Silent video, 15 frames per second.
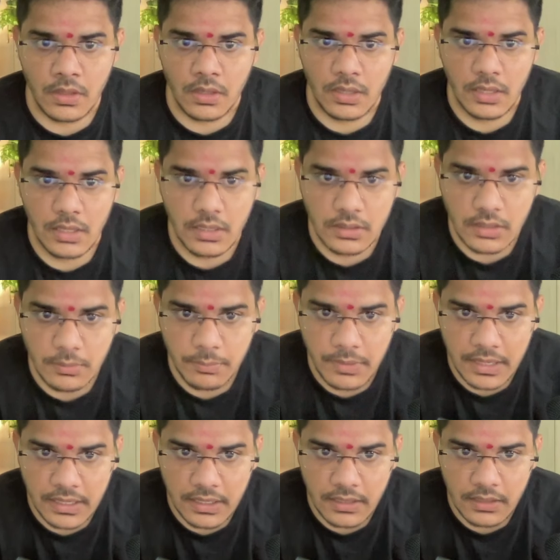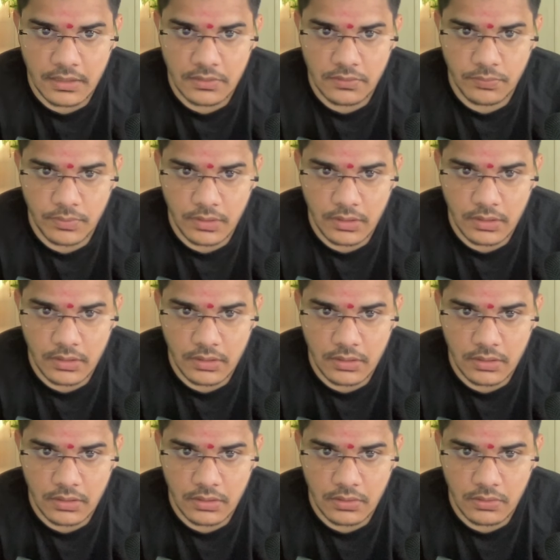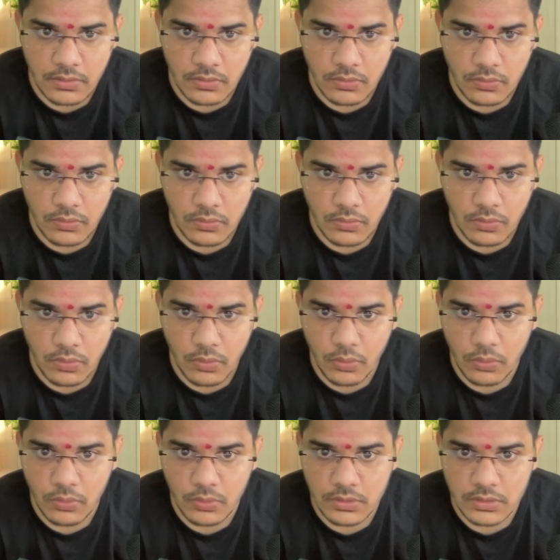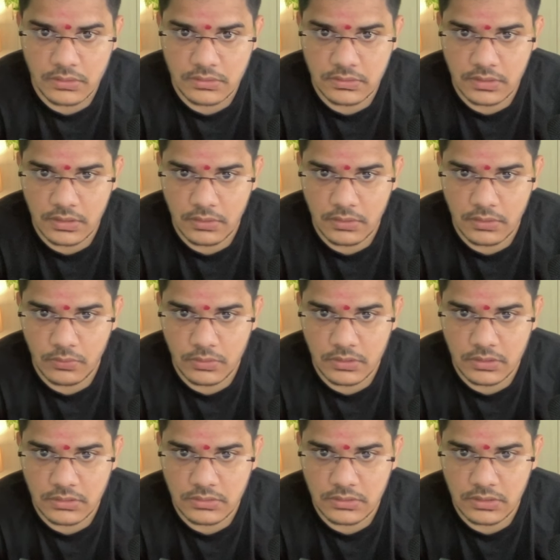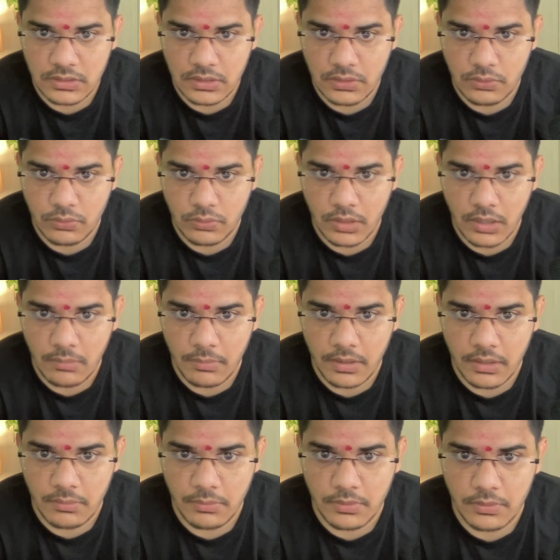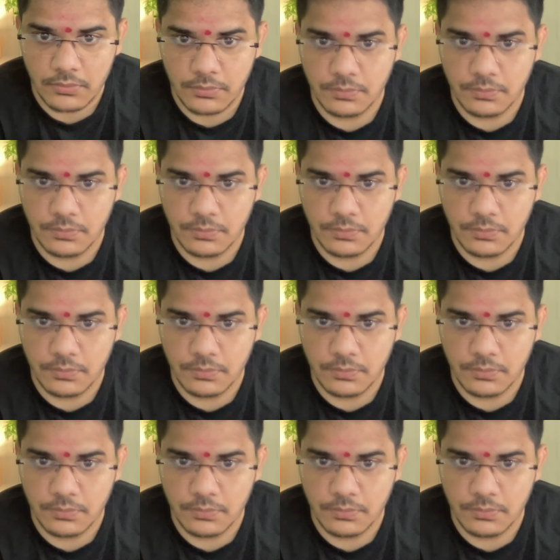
Here the bracket is for whole this thing into gamma w.